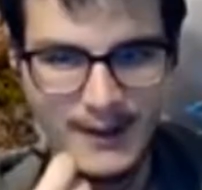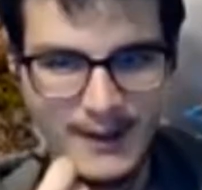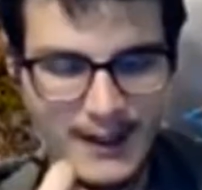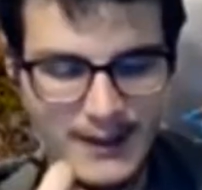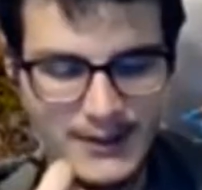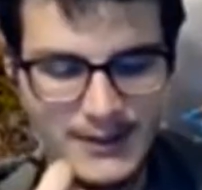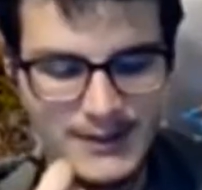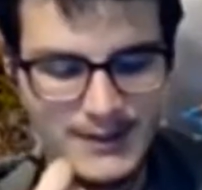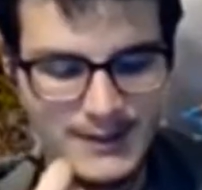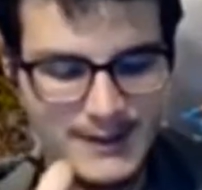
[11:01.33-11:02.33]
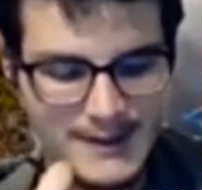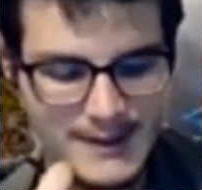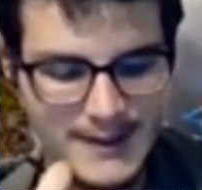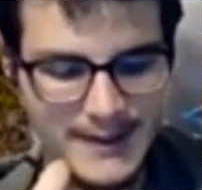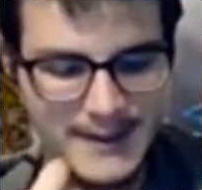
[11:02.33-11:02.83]
I just
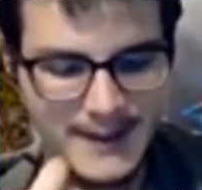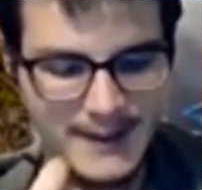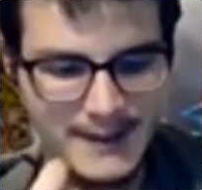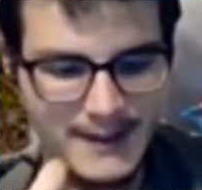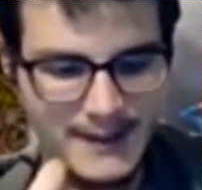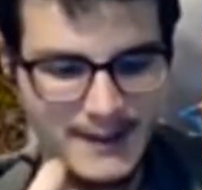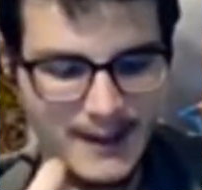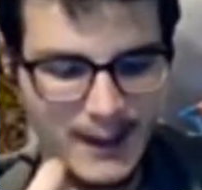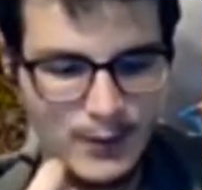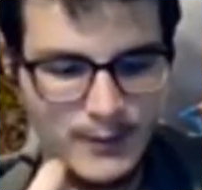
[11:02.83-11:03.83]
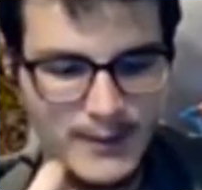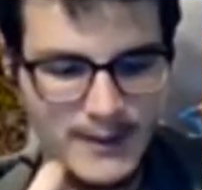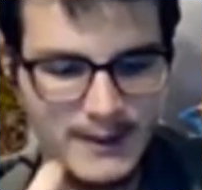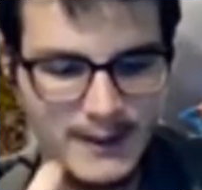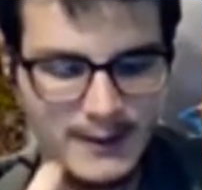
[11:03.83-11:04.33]
decided that I would
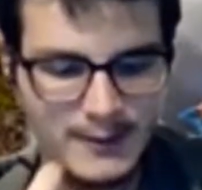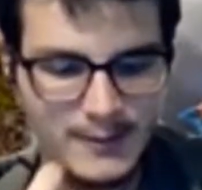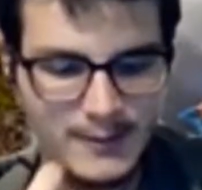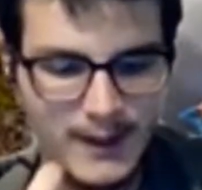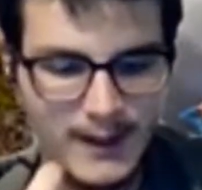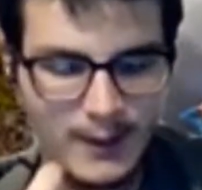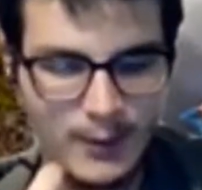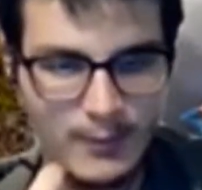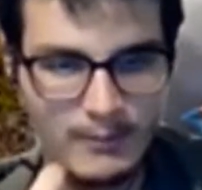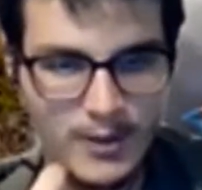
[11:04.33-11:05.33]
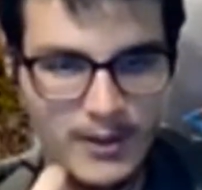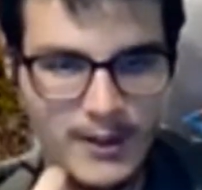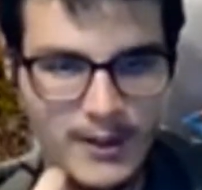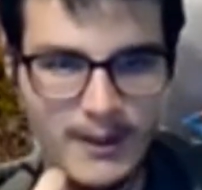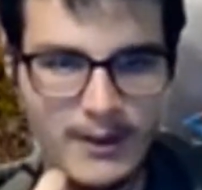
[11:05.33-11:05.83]
be like, I would
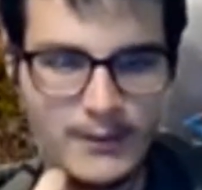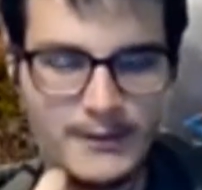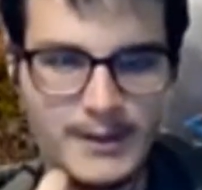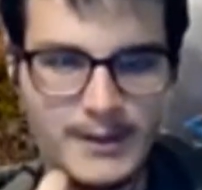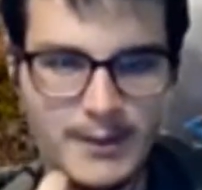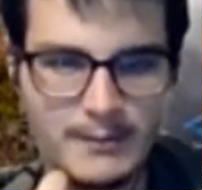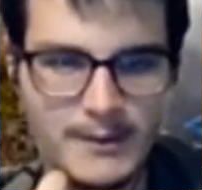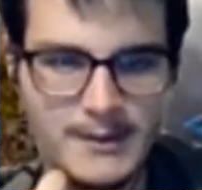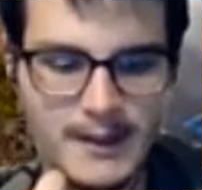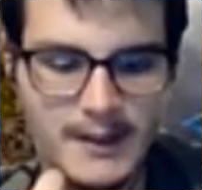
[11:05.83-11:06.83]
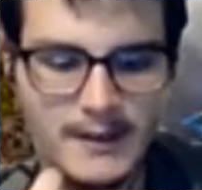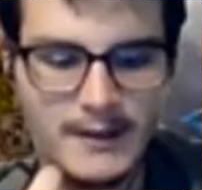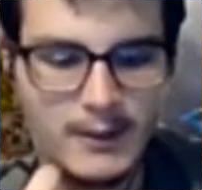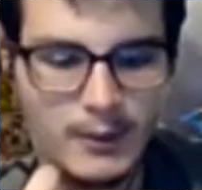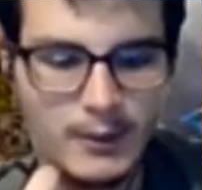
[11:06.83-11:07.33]
conduct my own experiments.
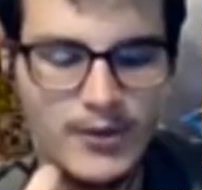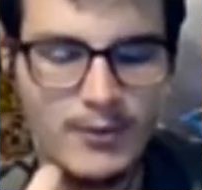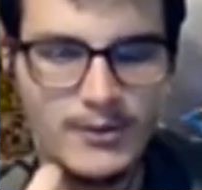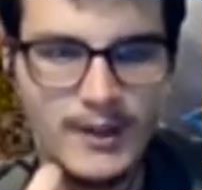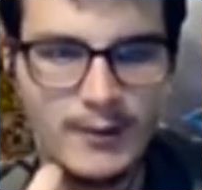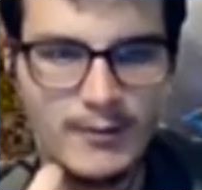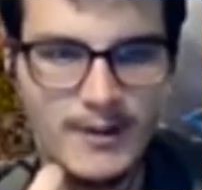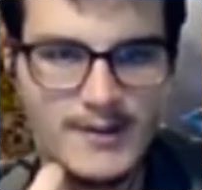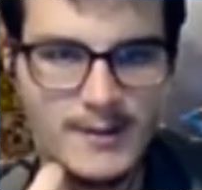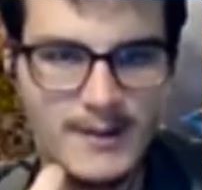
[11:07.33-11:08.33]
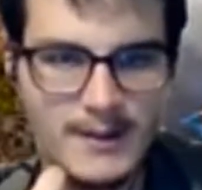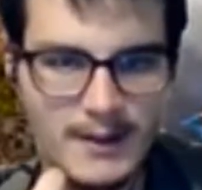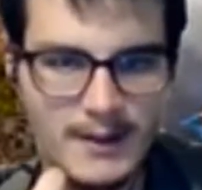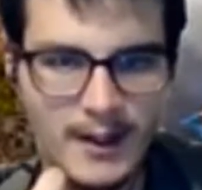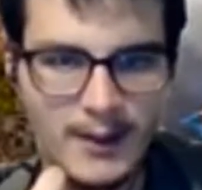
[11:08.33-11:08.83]
When someone tells me that something can
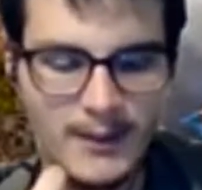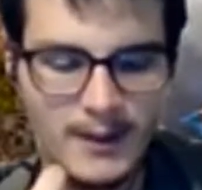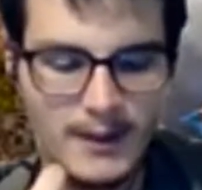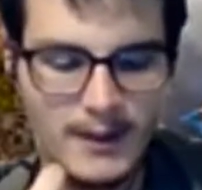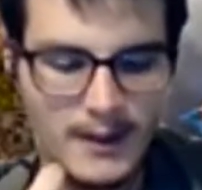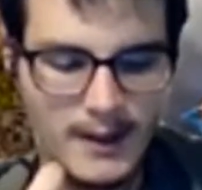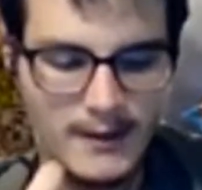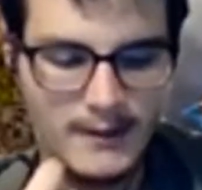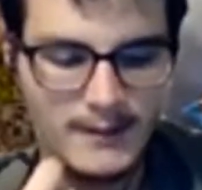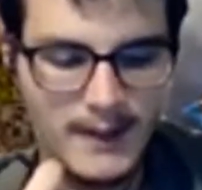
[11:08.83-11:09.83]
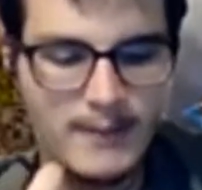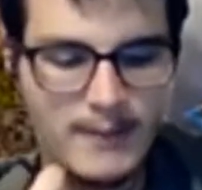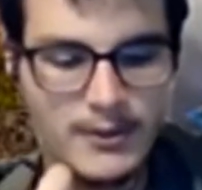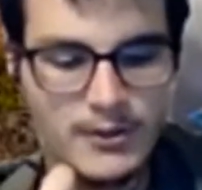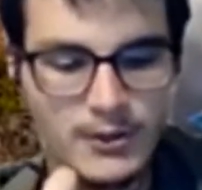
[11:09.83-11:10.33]
help, uh, I'm
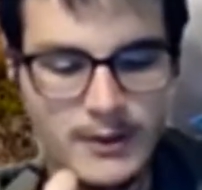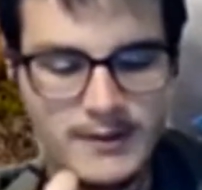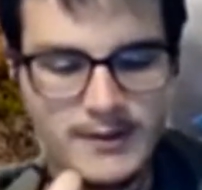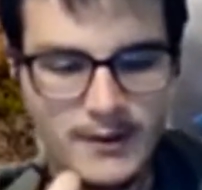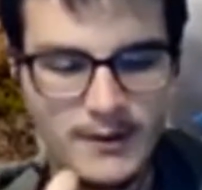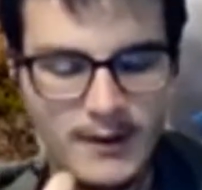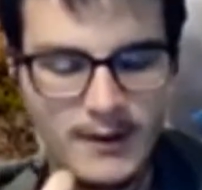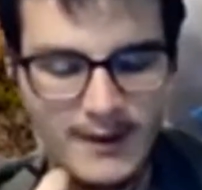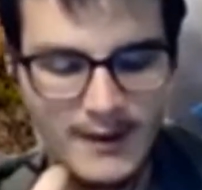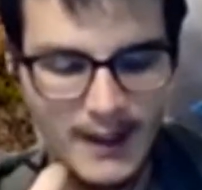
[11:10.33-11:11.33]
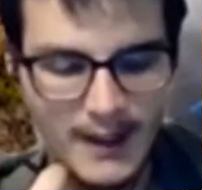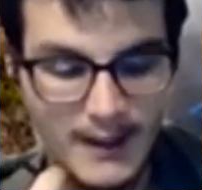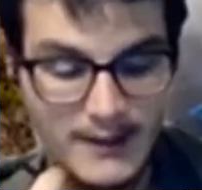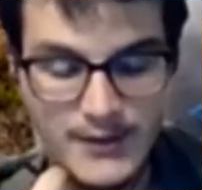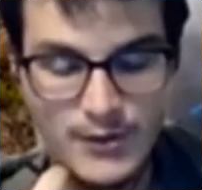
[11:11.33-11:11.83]
gonna do it. So I
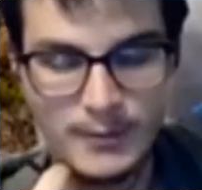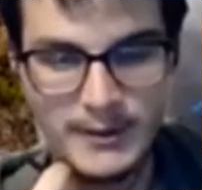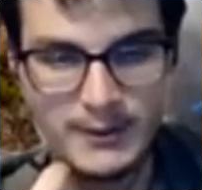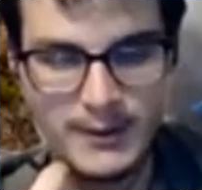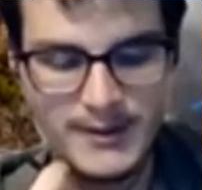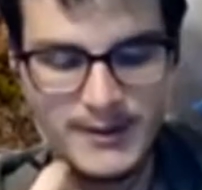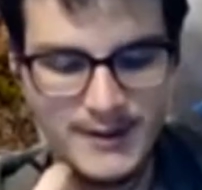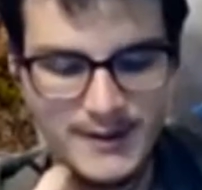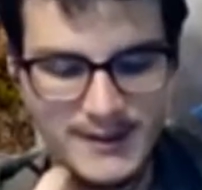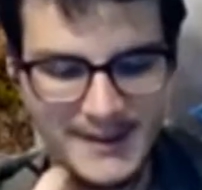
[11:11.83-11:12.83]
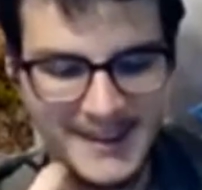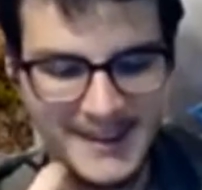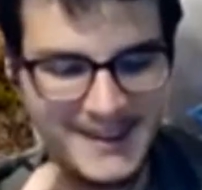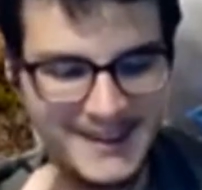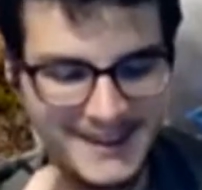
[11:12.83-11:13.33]
did so many crazy things,
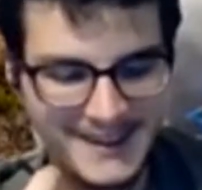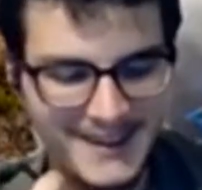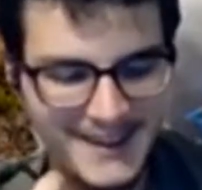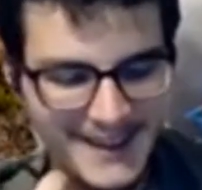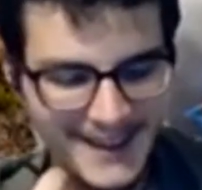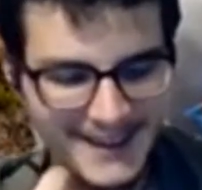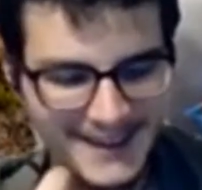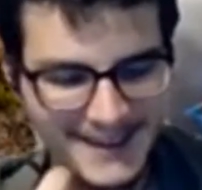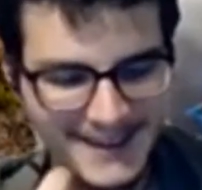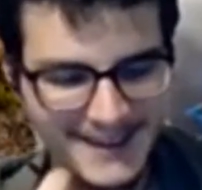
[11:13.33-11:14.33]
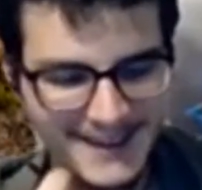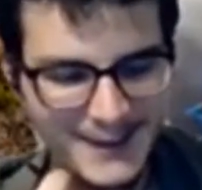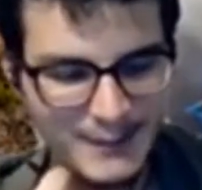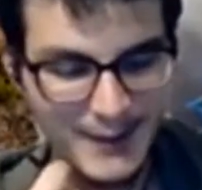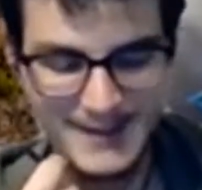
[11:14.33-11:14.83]
like, and but